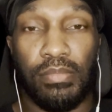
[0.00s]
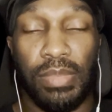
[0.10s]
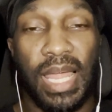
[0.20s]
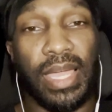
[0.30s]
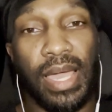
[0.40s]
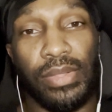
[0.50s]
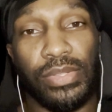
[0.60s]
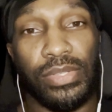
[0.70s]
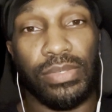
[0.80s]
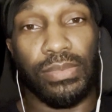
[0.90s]

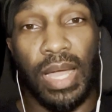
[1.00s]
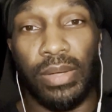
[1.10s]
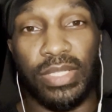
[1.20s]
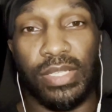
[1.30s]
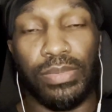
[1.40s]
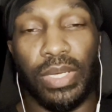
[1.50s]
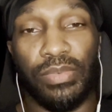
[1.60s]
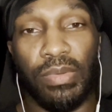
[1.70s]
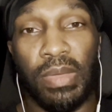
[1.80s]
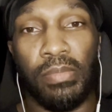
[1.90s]
blackouts where I just
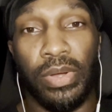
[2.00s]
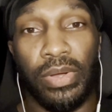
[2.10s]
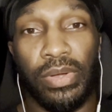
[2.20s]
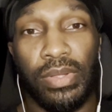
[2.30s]
wouldn't remember